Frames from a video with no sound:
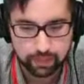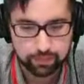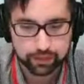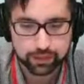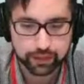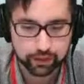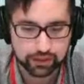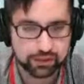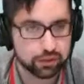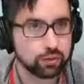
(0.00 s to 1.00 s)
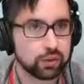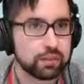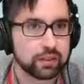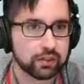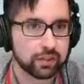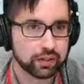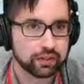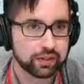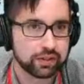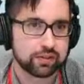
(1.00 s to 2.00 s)
they are still reaping the
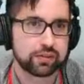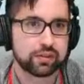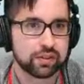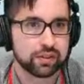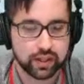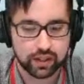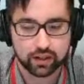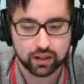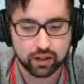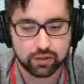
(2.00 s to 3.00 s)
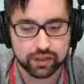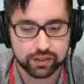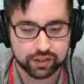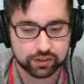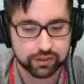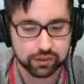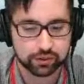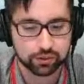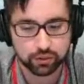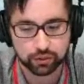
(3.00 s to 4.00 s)
benefits today of things like
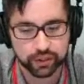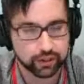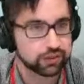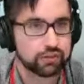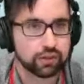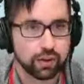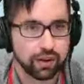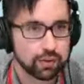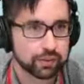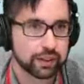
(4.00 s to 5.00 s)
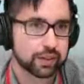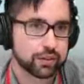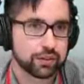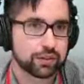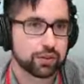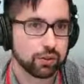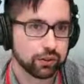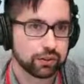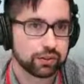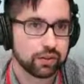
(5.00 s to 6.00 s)
physical layer 7 aware application
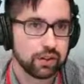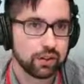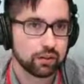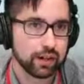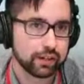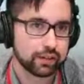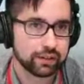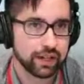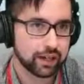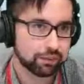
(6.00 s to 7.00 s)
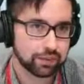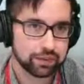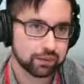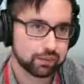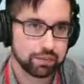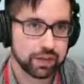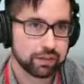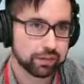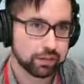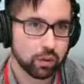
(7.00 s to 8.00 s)
controllers, right, that
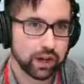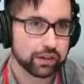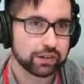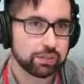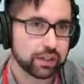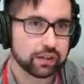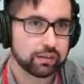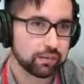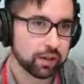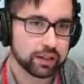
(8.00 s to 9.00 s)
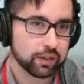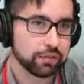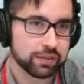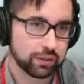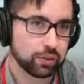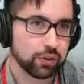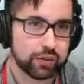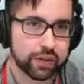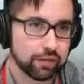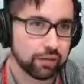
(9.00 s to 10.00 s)
benefit from wire speed, right? They're physical, they're
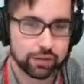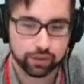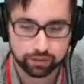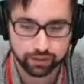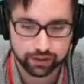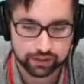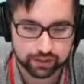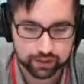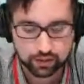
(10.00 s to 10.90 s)
not a virtual appliance.